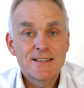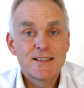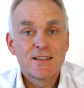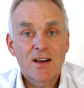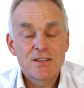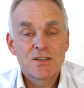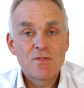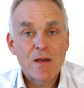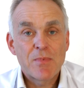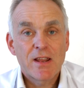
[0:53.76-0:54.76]
is designed to
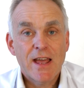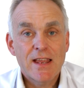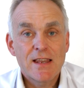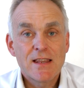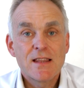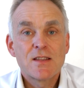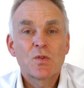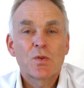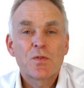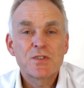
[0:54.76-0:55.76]
replicate
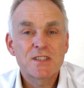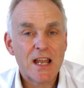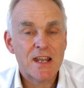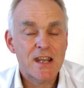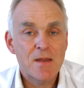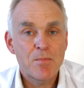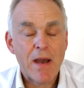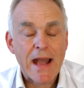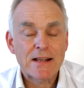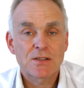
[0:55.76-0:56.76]
sort of sudden
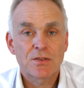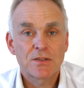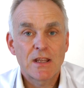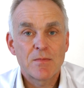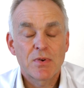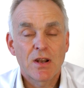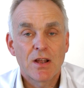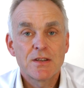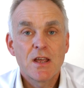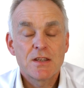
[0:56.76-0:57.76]
impacts on the
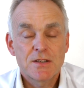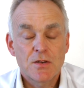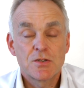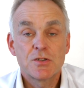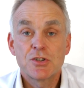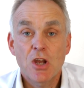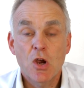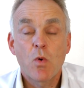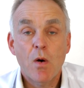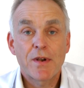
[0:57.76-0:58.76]
implant, so to
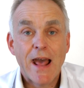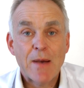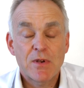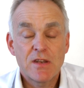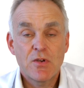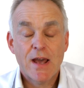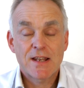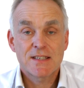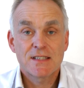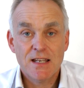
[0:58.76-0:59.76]
show what would happen if you
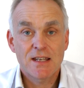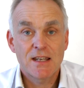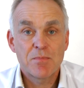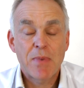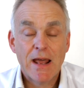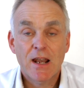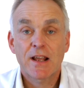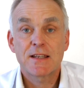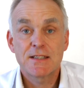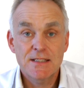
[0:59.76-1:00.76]
had a sudden impact
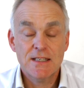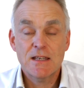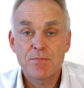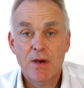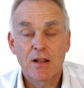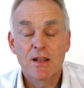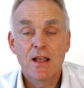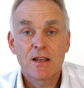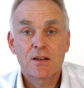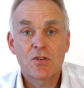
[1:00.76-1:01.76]
like a seatbelt
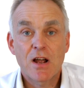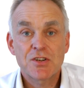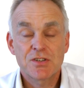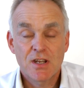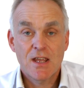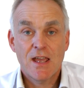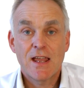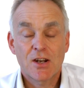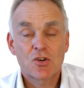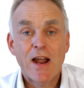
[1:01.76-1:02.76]
crush
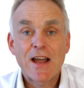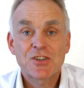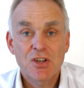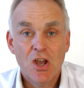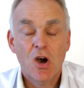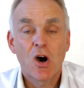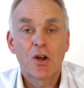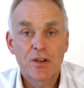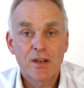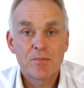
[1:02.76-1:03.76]
in a crash on an